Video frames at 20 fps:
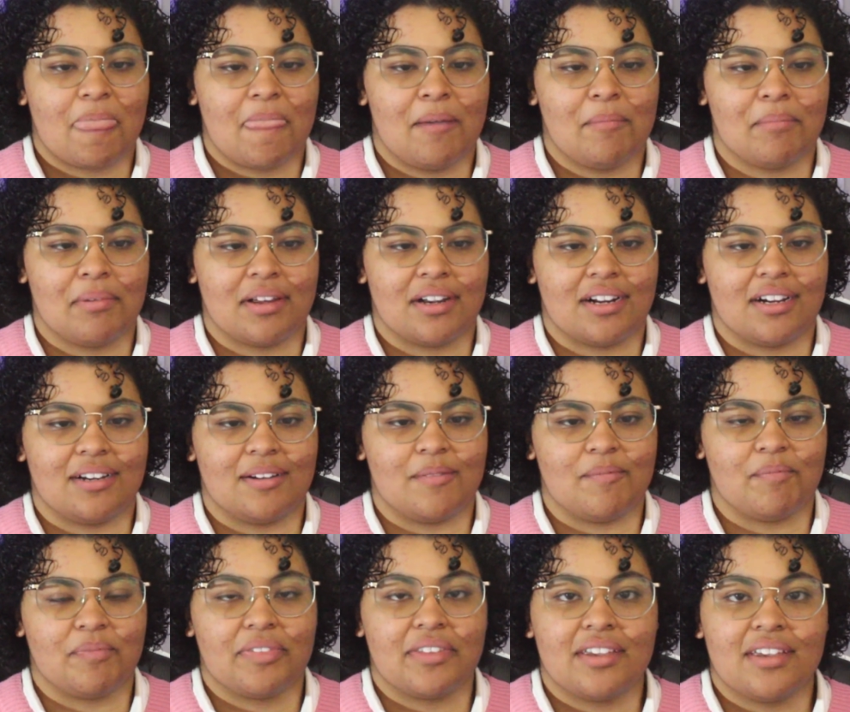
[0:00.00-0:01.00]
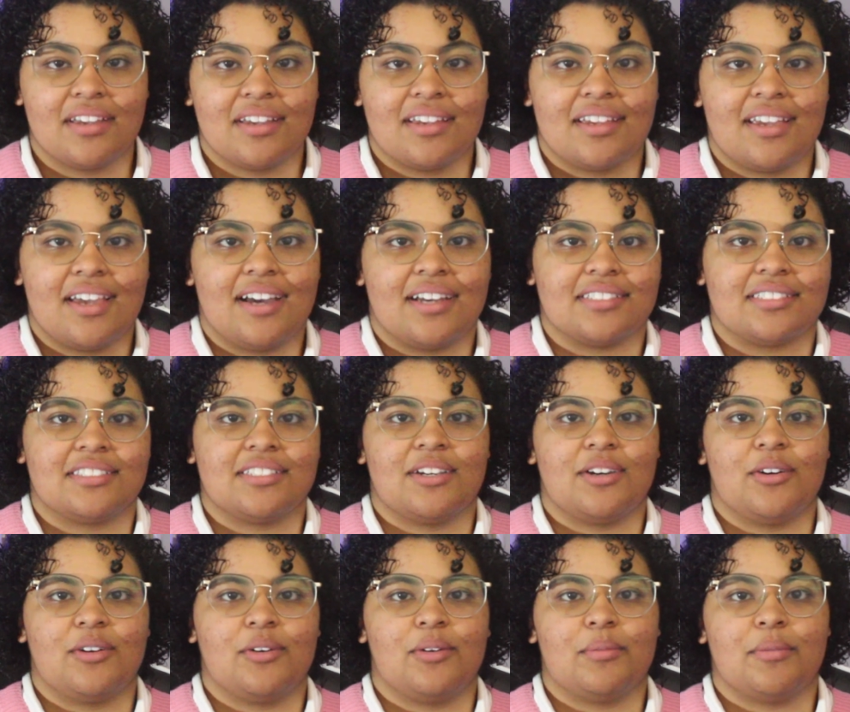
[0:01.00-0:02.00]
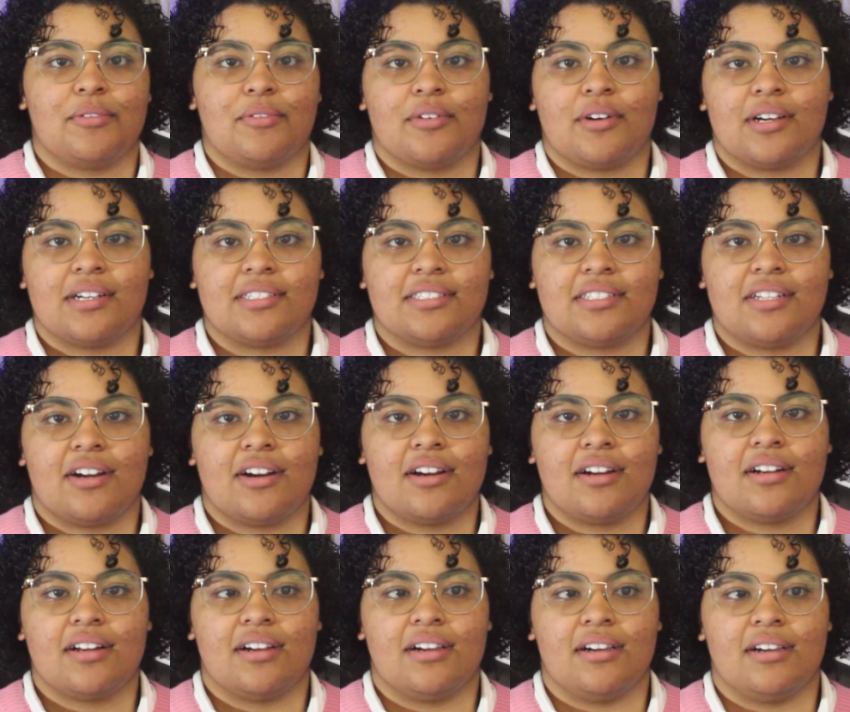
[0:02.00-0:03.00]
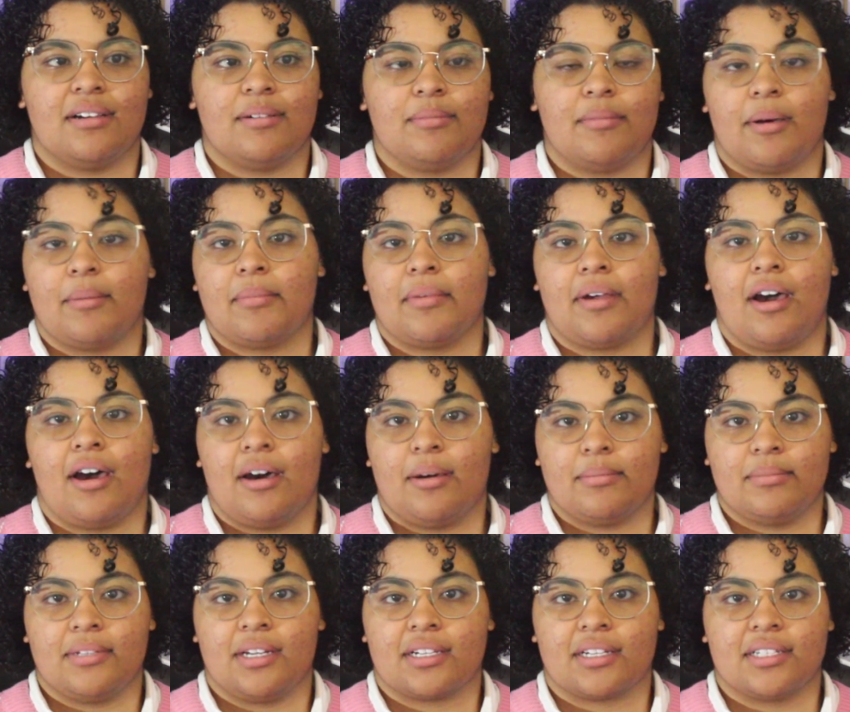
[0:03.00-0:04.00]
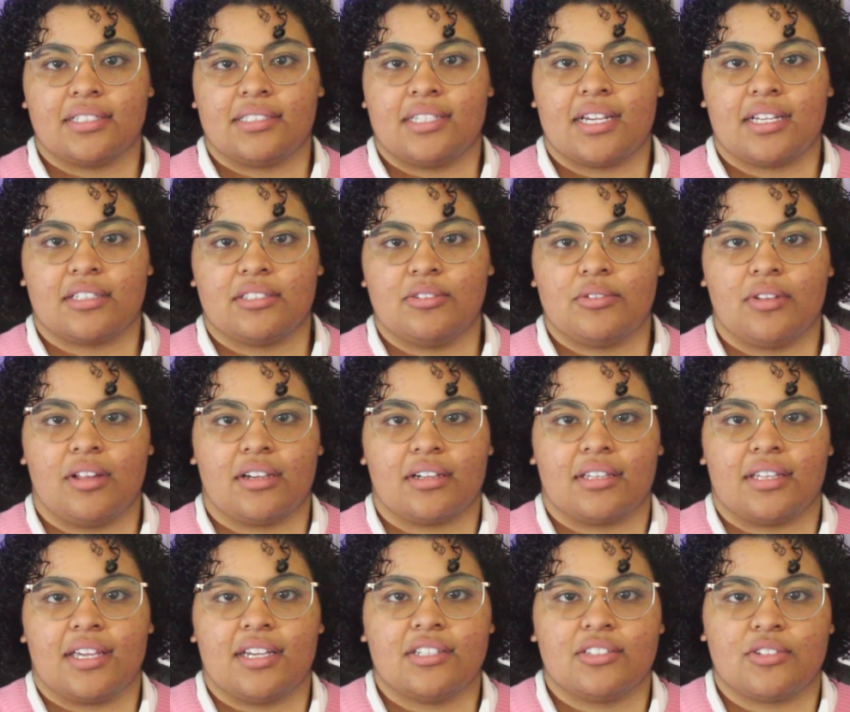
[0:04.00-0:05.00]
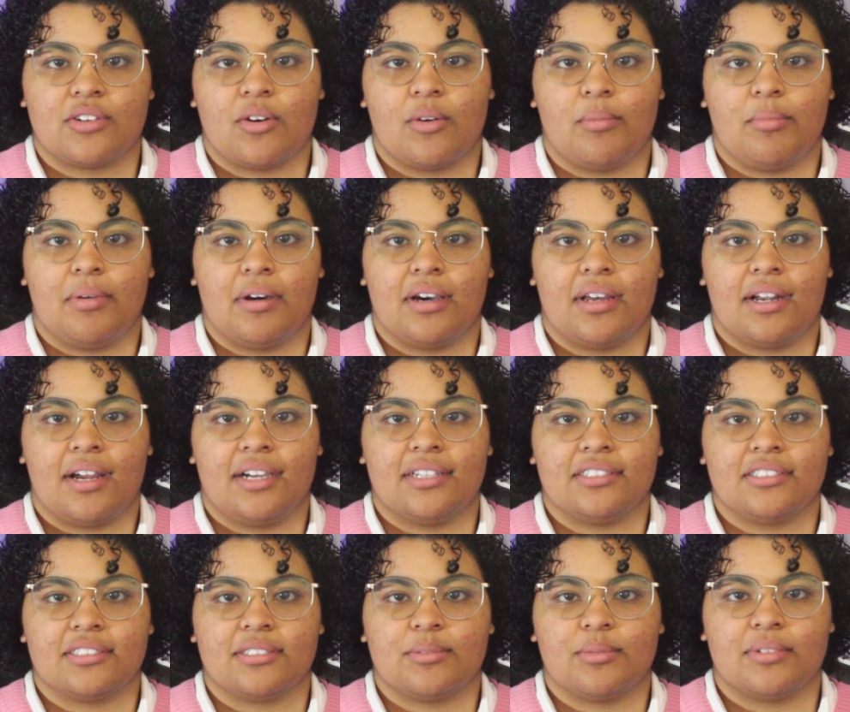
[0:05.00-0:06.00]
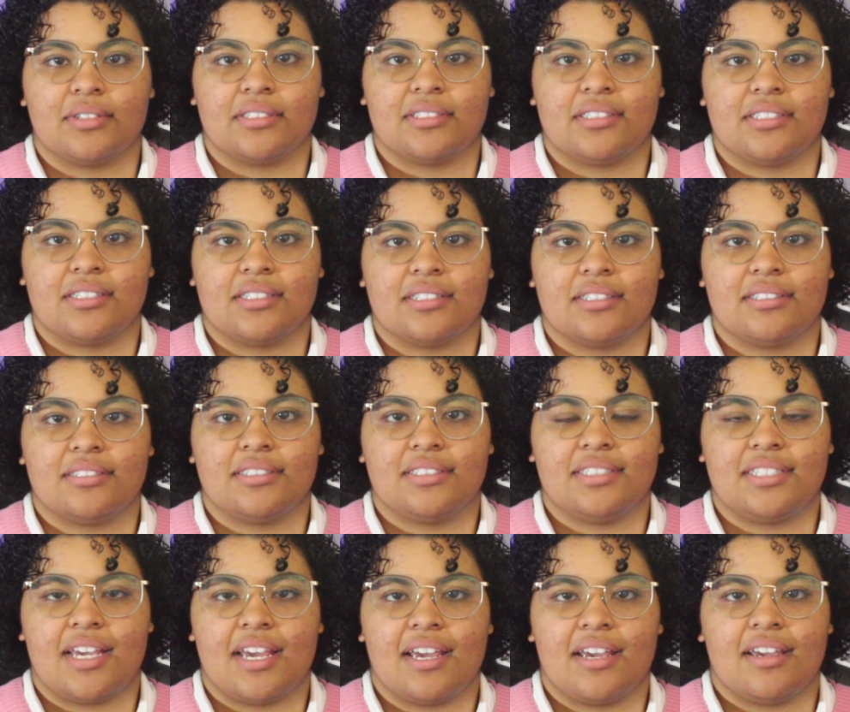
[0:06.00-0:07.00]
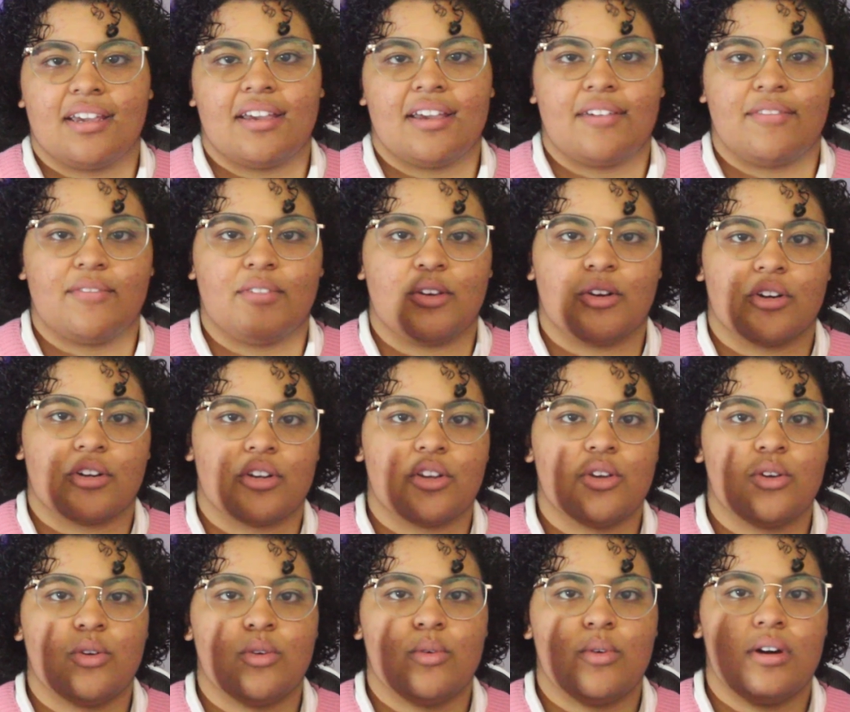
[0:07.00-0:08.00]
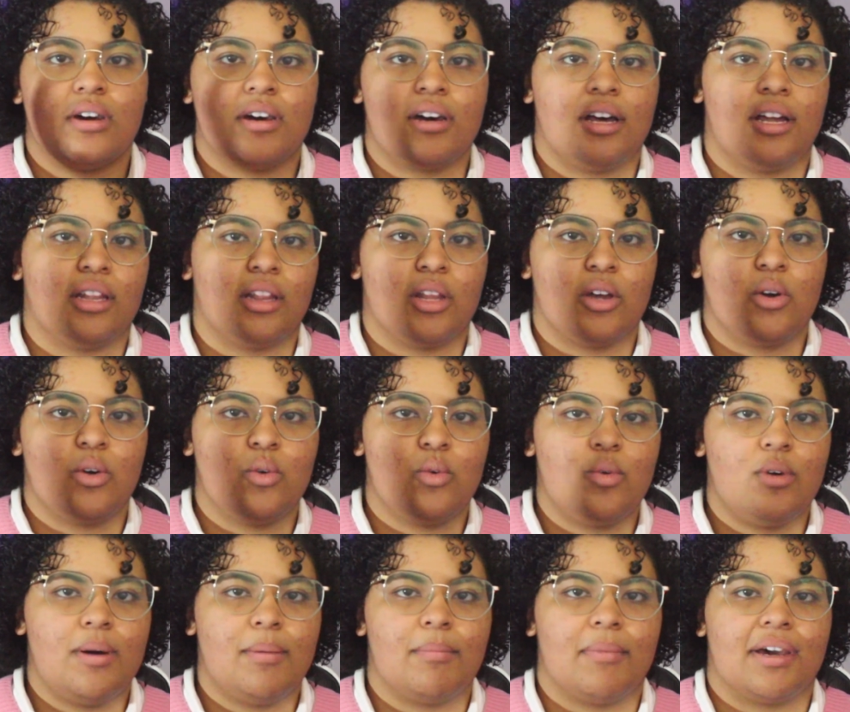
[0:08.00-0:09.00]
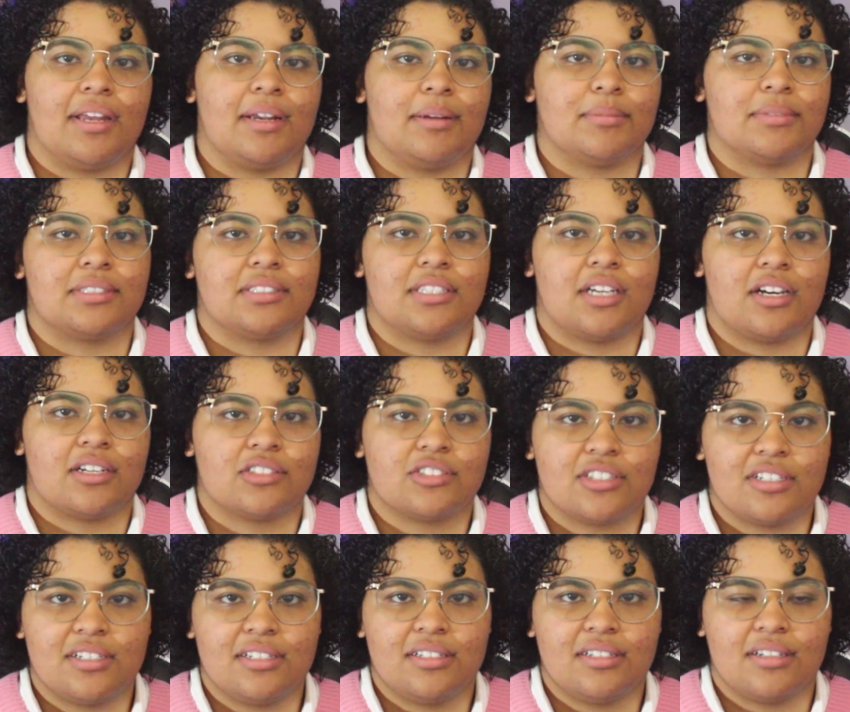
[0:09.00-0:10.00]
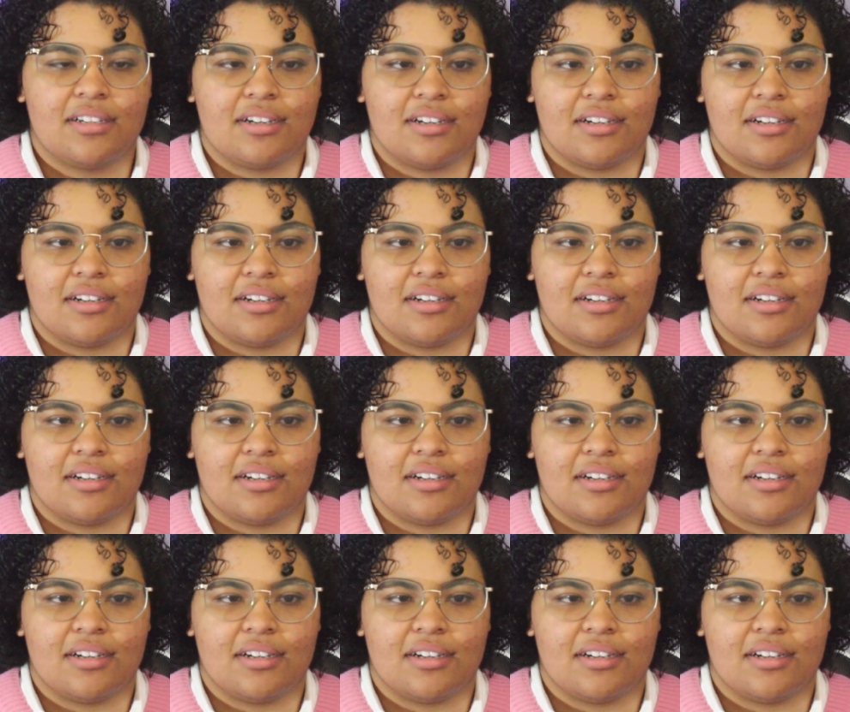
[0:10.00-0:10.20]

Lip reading: But so before I start, I'm not gonna take too long in the intro, but I just want to say, if you're new, hello, my name is Sasha,